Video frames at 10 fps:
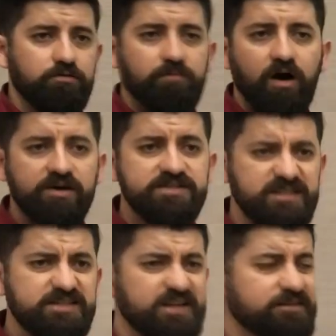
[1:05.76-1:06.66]
pause in a
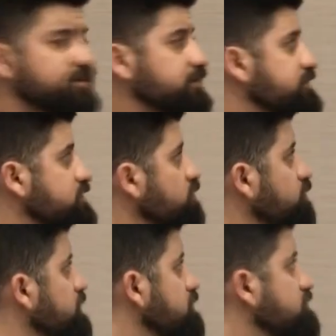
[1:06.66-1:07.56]
sentence, we
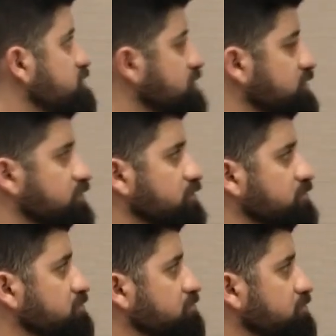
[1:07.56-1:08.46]
use uh,
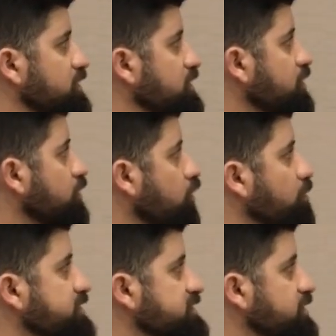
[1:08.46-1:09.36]

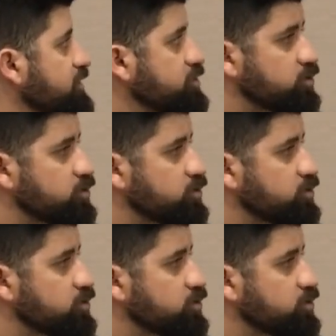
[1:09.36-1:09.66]
commas. So